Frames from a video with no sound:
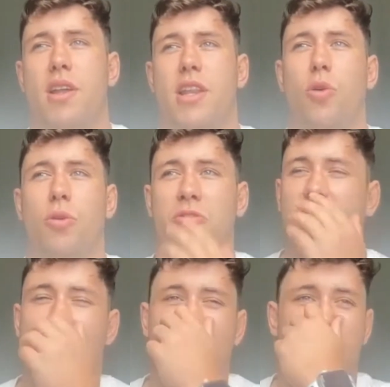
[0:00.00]
they always
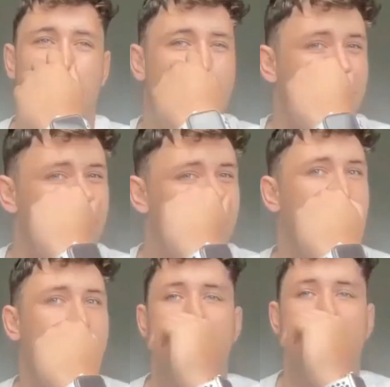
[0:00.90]
say
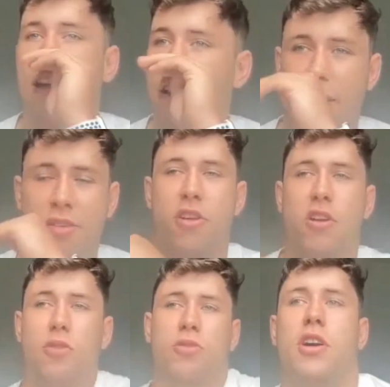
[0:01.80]
like that
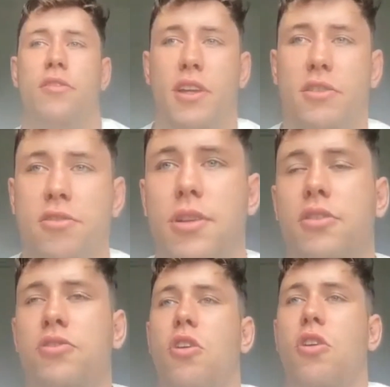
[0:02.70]
external stuff like
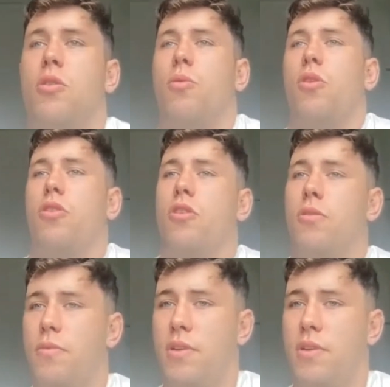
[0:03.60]
Scotland and whatnot.